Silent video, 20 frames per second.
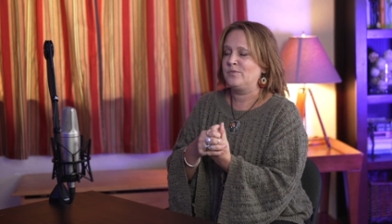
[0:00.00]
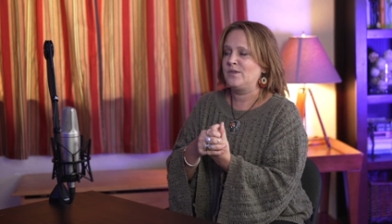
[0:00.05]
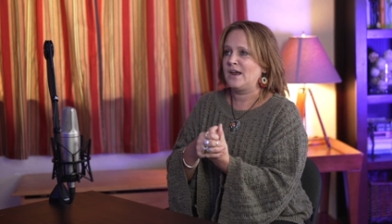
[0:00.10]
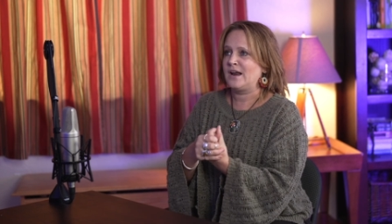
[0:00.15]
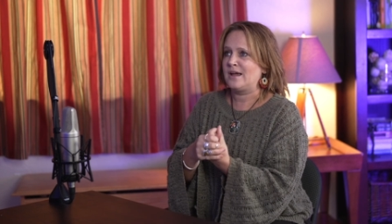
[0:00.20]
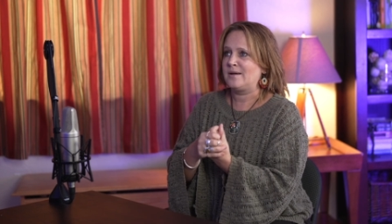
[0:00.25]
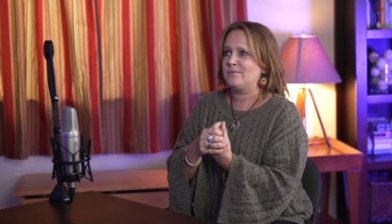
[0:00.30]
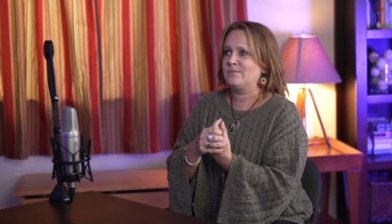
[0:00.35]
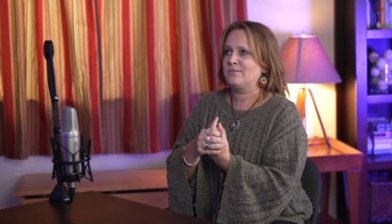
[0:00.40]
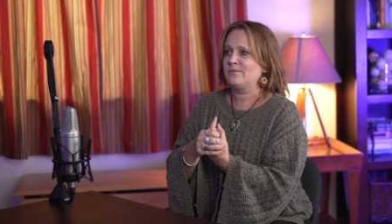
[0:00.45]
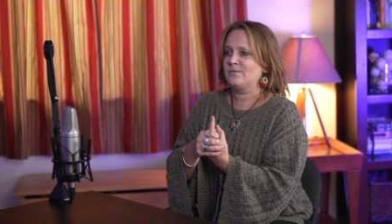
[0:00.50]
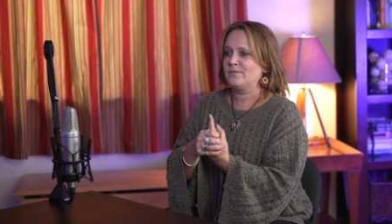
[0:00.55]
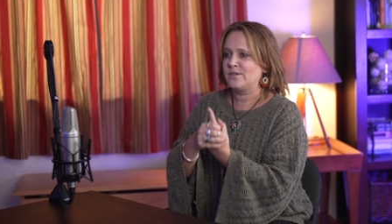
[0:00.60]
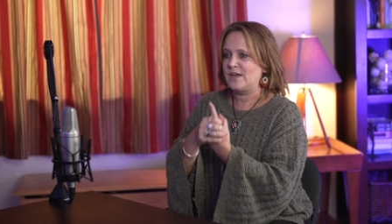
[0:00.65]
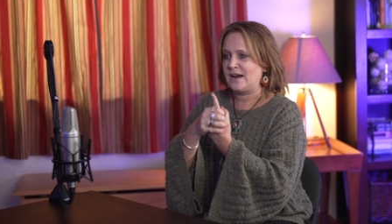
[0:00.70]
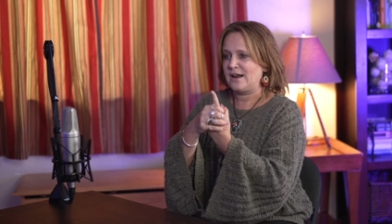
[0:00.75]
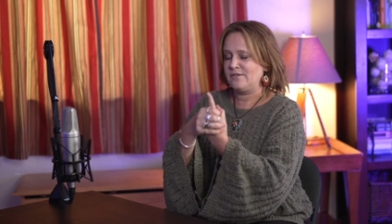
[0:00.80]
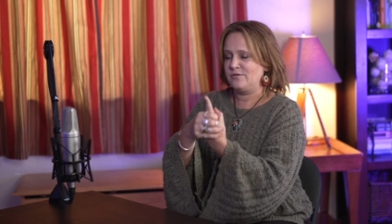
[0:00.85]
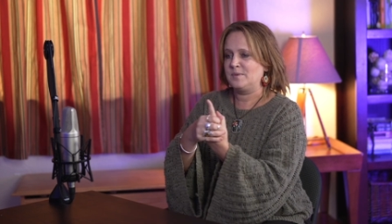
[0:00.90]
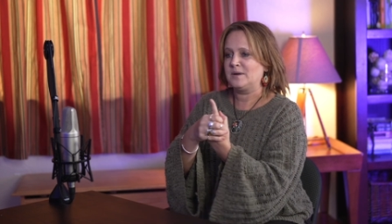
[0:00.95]
that I'm
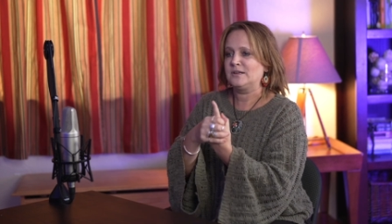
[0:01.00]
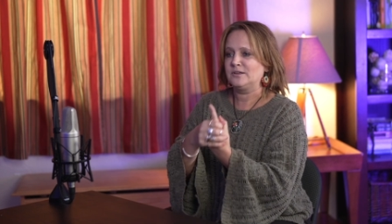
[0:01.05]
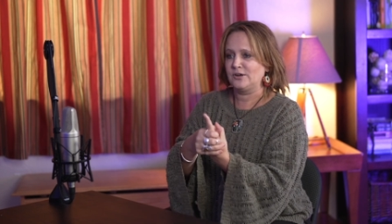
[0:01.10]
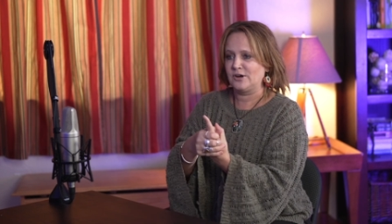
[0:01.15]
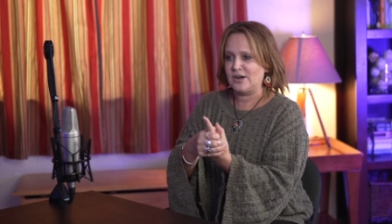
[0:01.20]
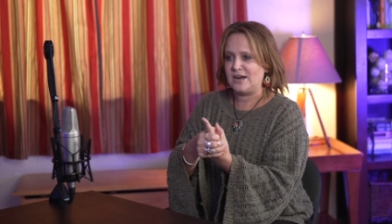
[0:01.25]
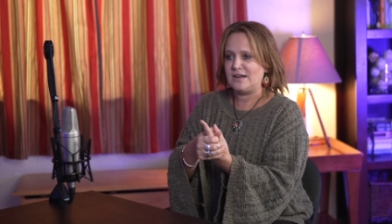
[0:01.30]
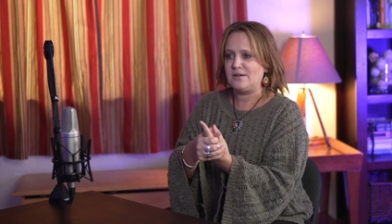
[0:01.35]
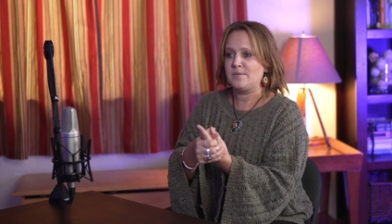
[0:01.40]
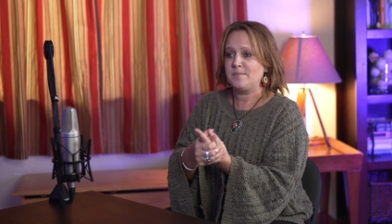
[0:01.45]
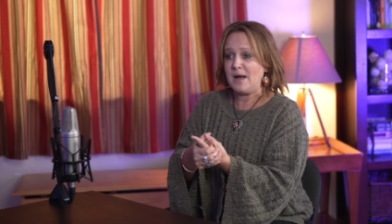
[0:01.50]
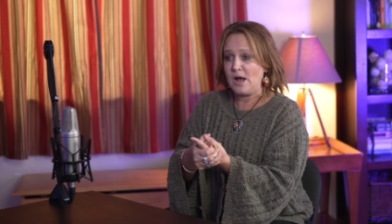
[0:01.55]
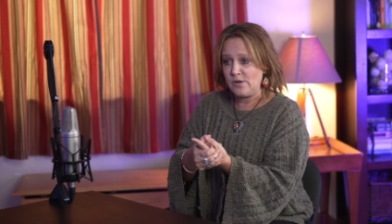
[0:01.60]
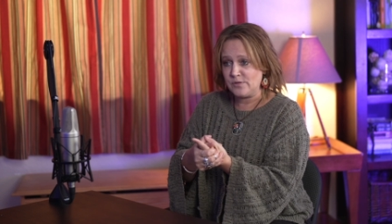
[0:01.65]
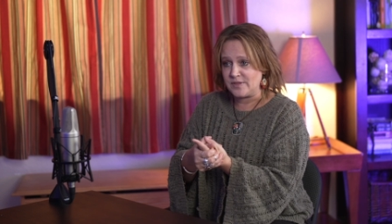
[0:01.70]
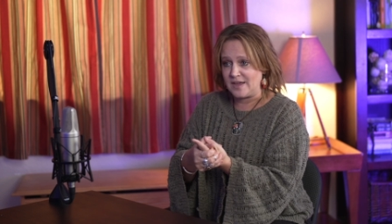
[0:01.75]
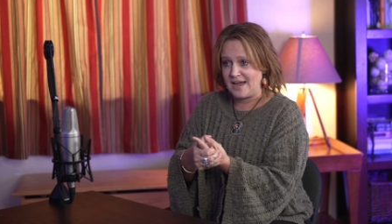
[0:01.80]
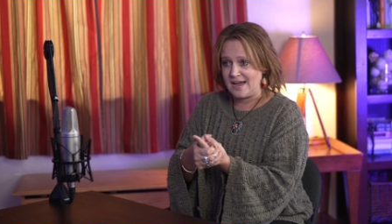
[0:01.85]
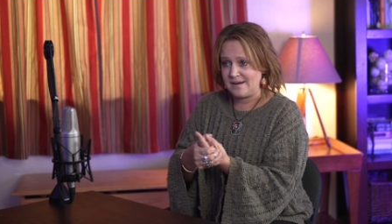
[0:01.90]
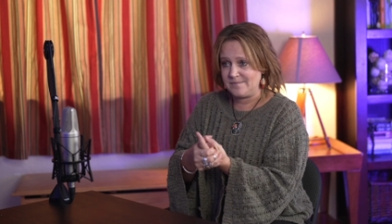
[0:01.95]
that I've been learning
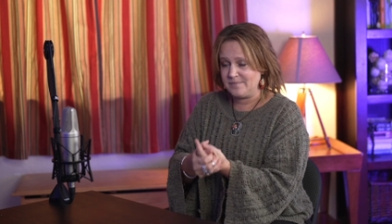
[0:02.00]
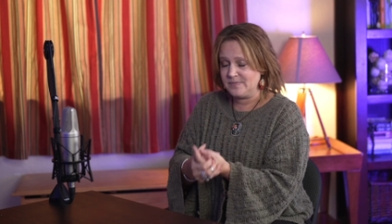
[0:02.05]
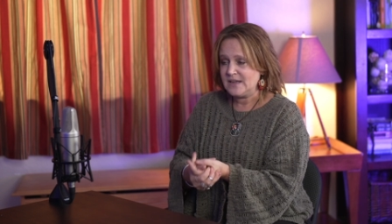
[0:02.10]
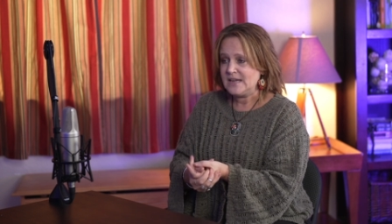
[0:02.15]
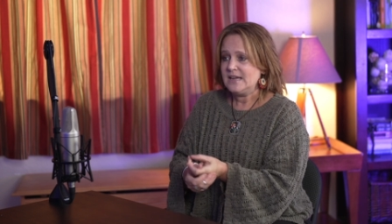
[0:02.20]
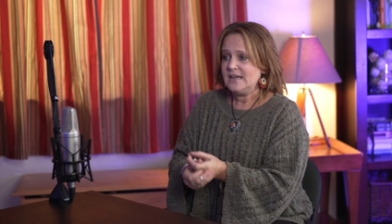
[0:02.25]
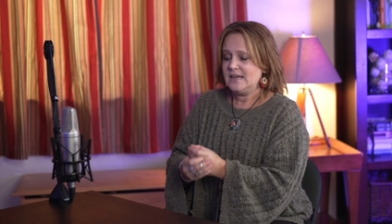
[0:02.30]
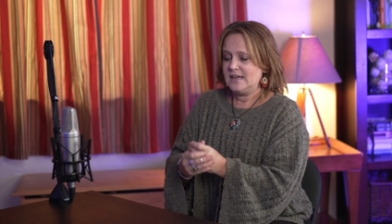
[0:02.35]
about that